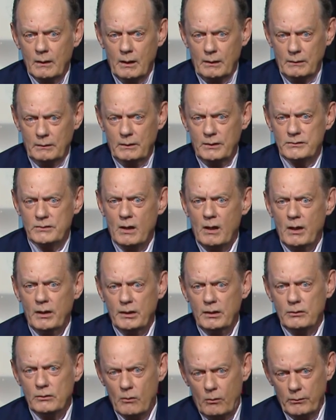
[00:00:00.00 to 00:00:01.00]
and it is a
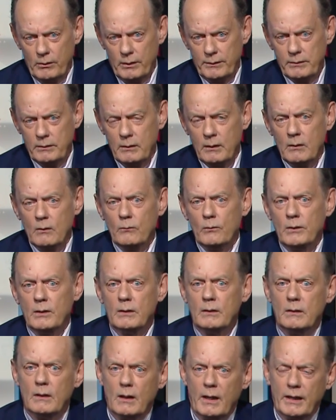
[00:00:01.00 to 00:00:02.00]
honey donut
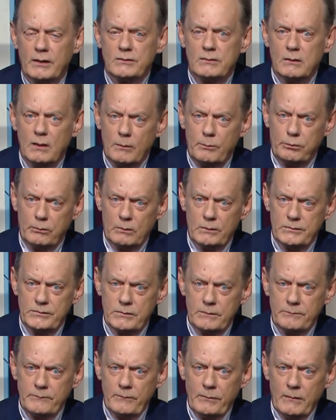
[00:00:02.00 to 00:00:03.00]
when it elects
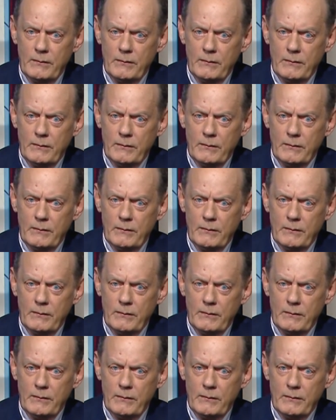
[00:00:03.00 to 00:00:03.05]
Liberals.